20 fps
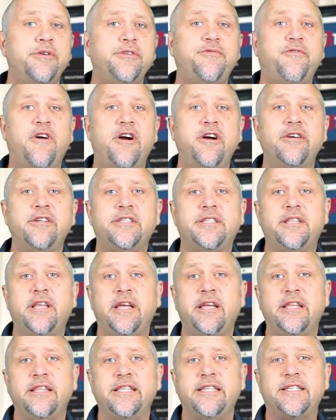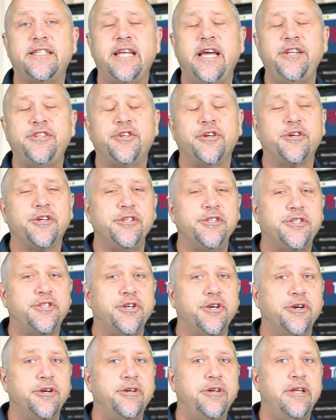as far as the states are
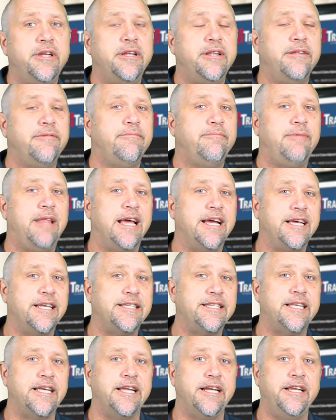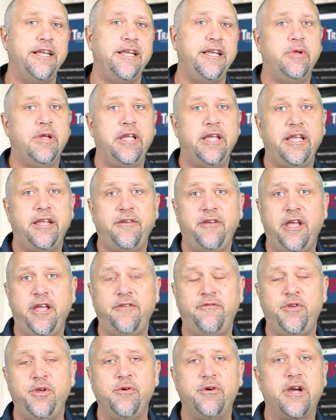concerned, like I said,
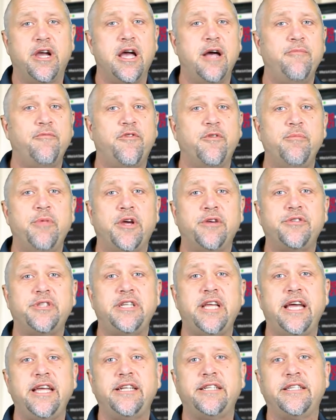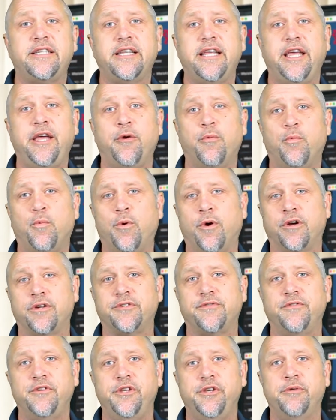if you come from those states, it
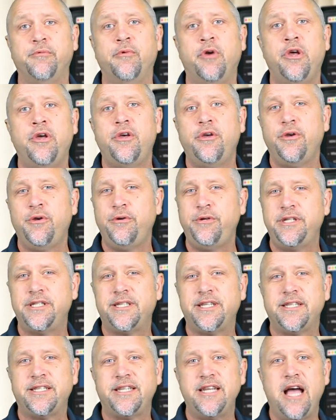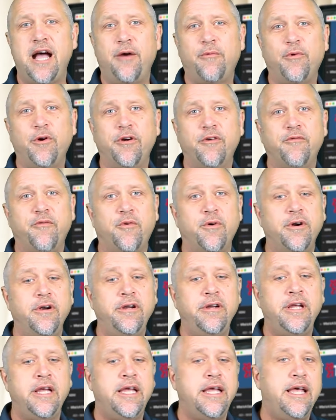works for you. Who does this not work
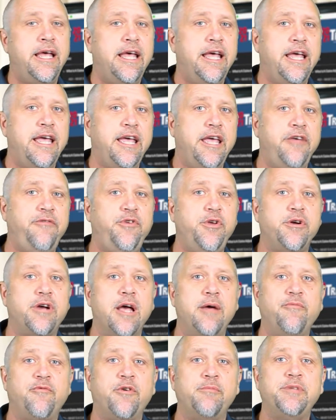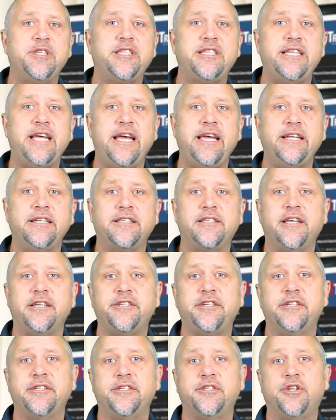for? If you come from a state
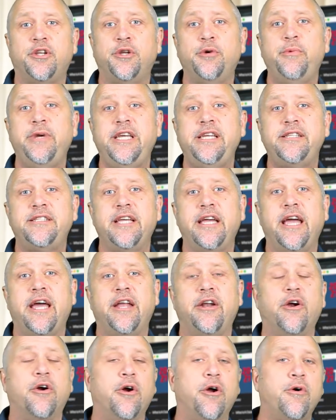such as Louisiana or